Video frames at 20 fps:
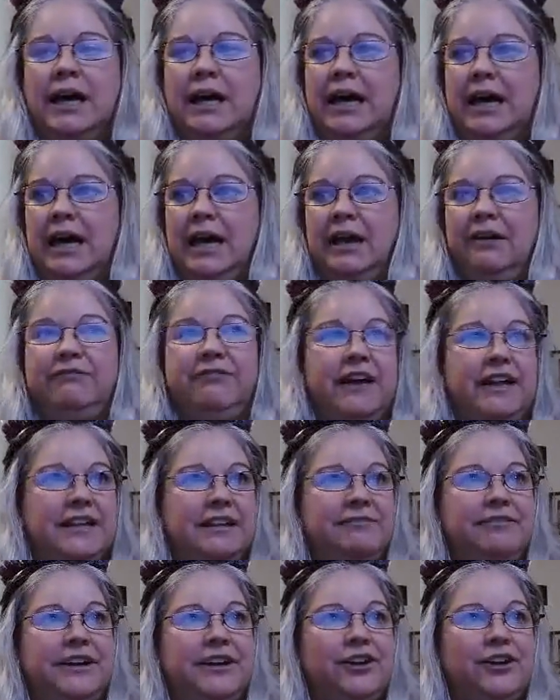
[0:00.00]
I
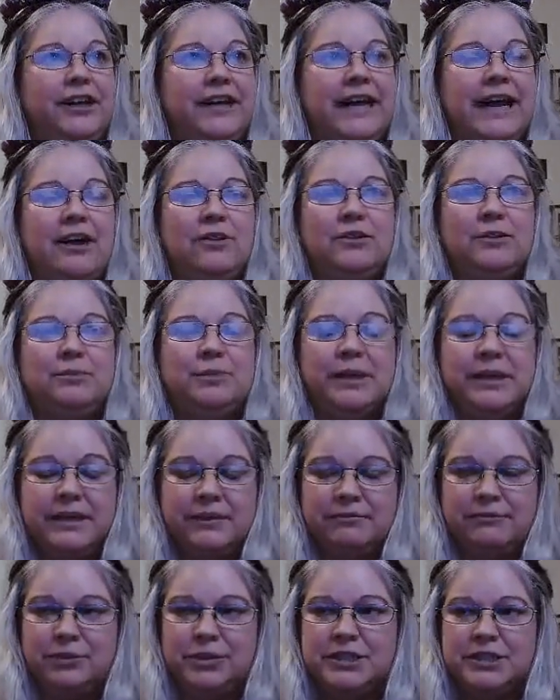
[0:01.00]
finally figured it out, but
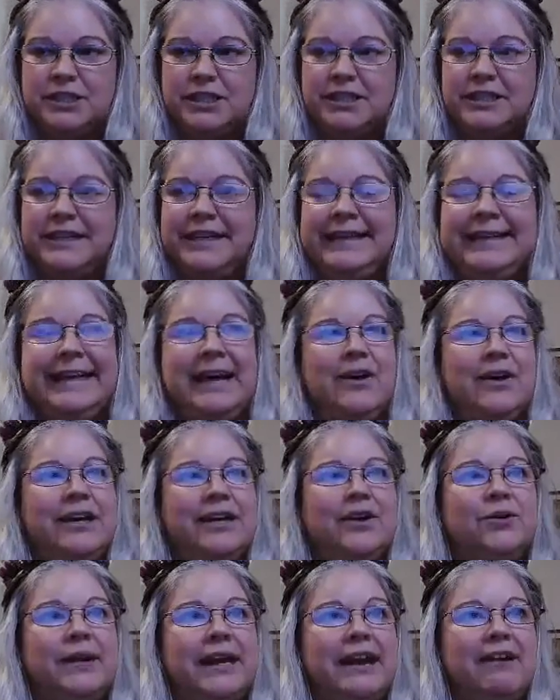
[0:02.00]
unfortunately now I
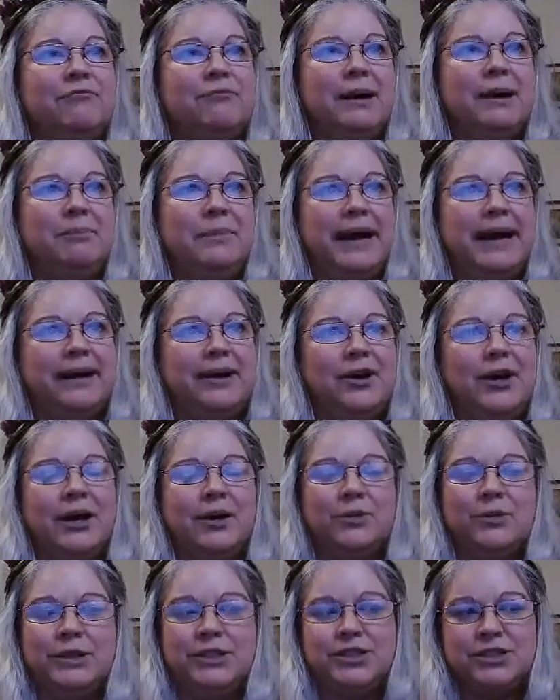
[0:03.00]
don't have my
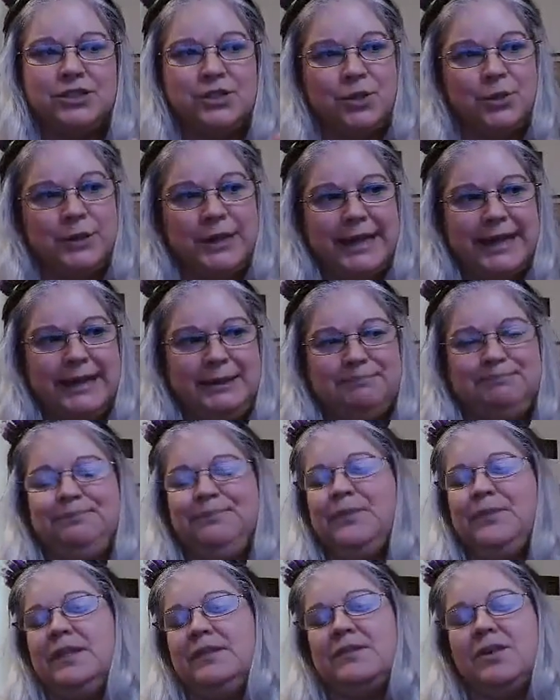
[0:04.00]
background, which is okay.
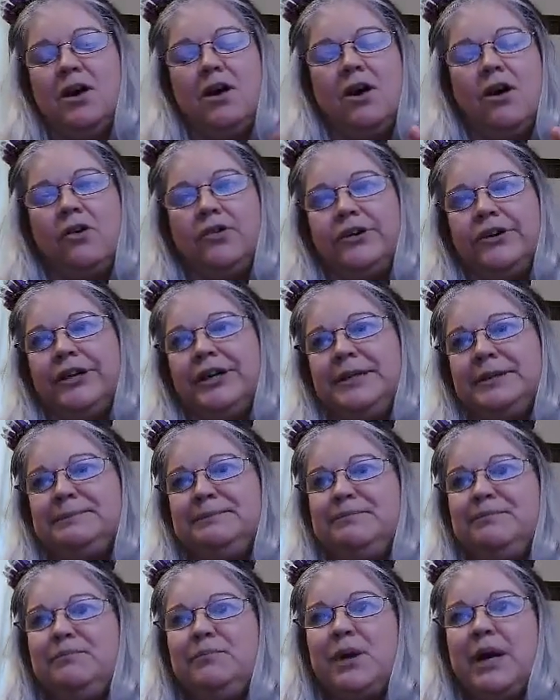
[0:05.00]
It's all good.
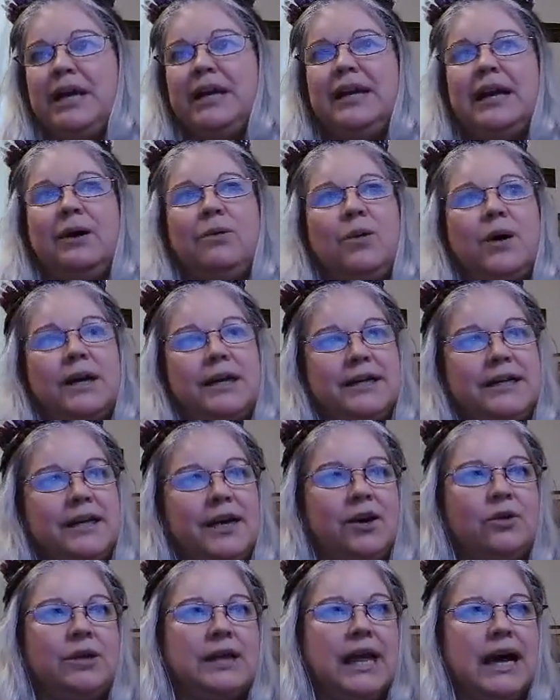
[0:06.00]
But I wanted to
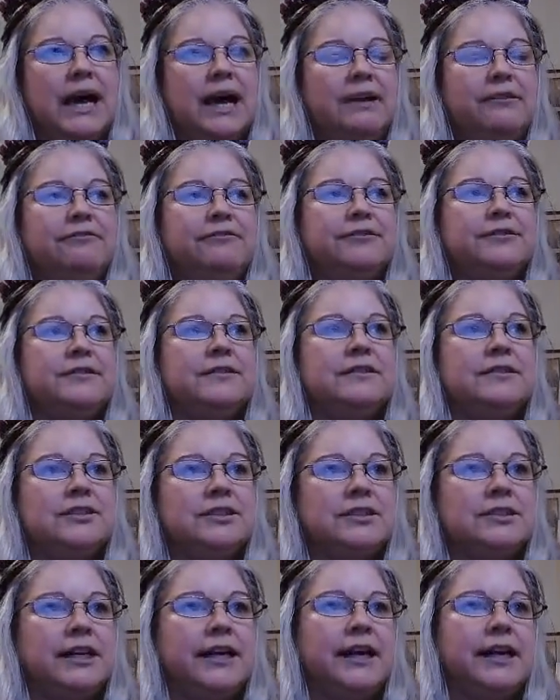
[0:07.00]
go live,
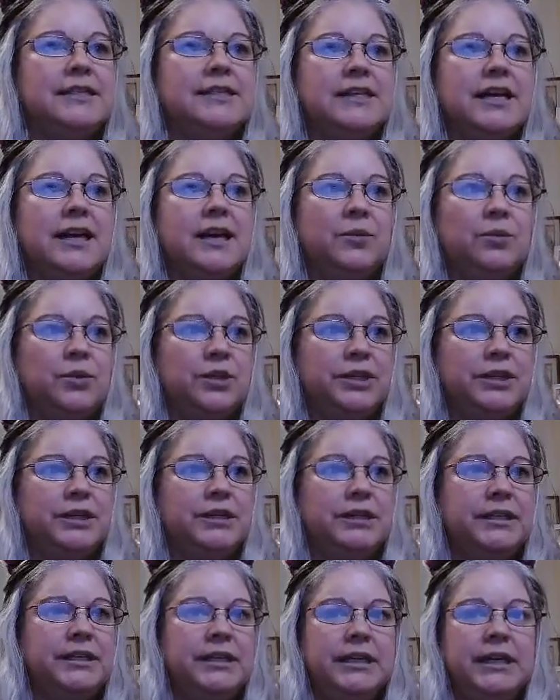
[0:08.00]
just like I said I
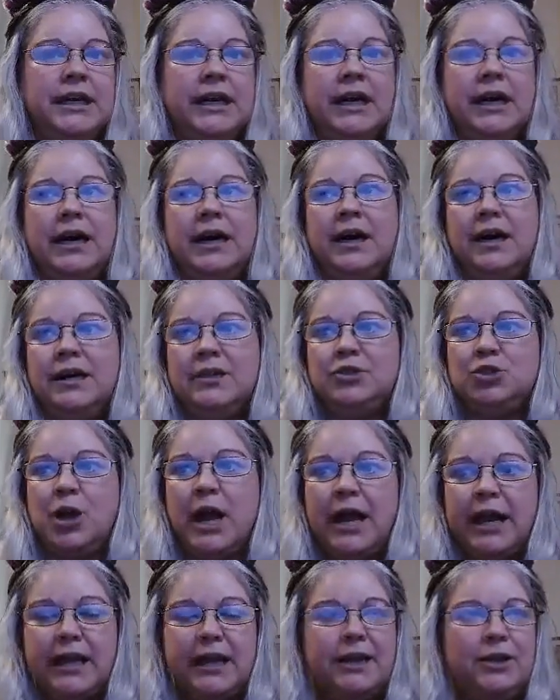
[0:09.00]
would. Try
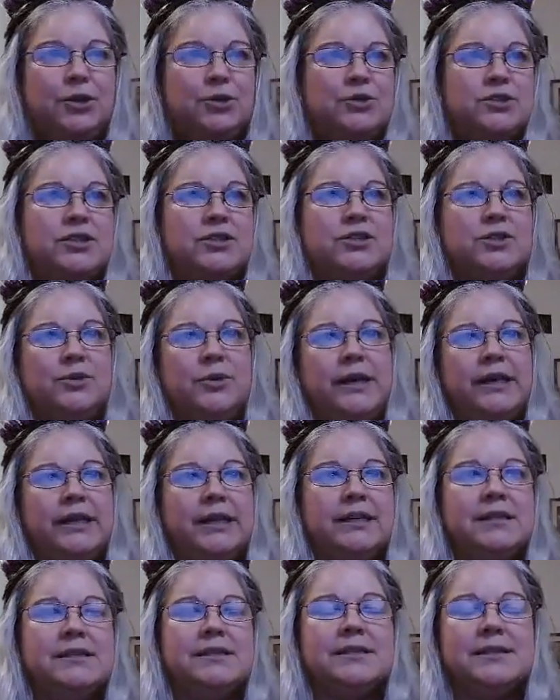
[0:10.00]
and get used to doing
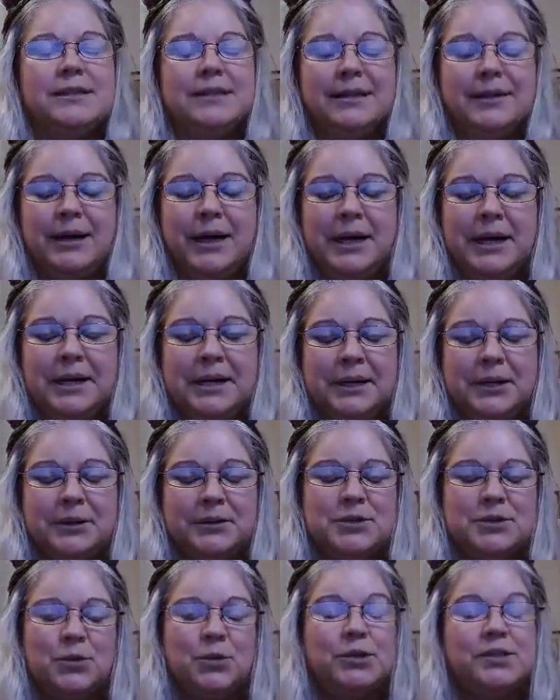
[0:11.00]
this.
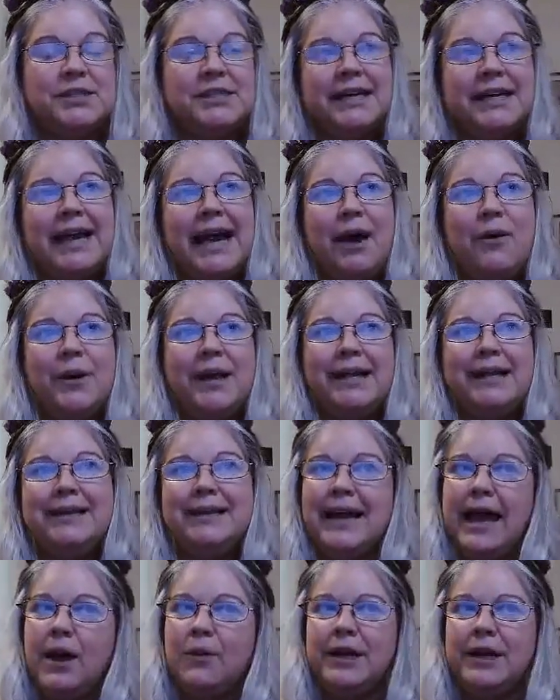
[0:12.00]
So we'll see how
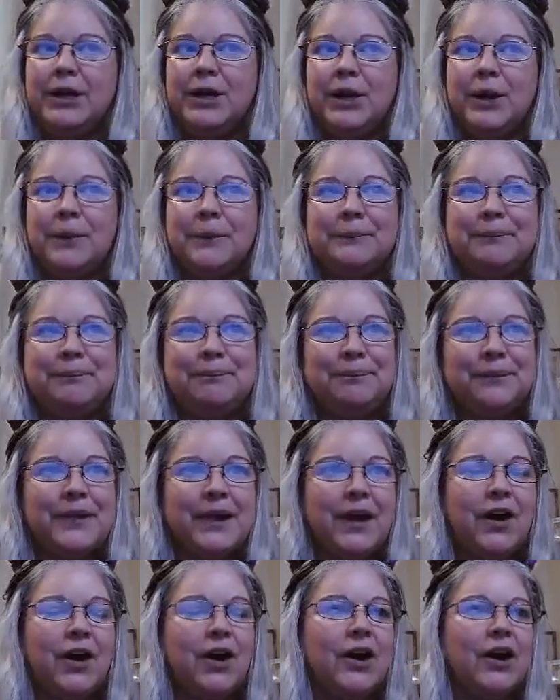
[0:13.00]
we do.
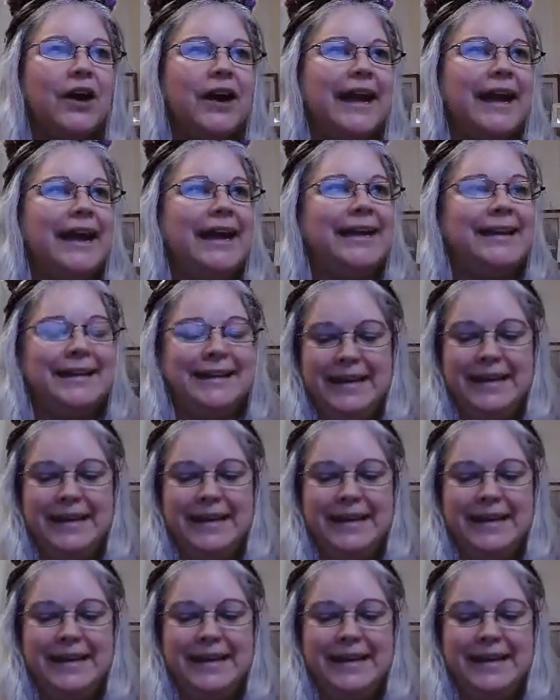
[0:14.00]
All right.